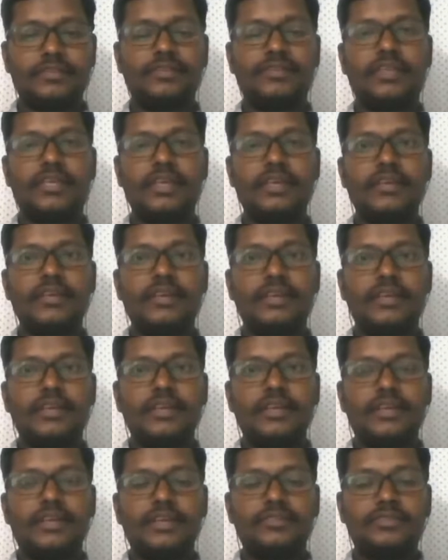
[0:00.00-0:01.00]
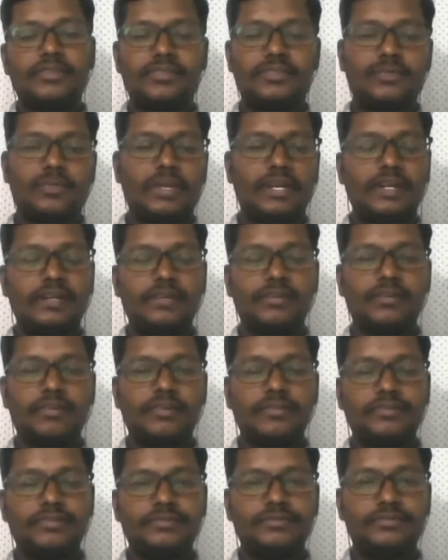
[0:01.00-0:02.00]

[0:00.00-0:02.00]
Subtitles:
Okay, so it's well and good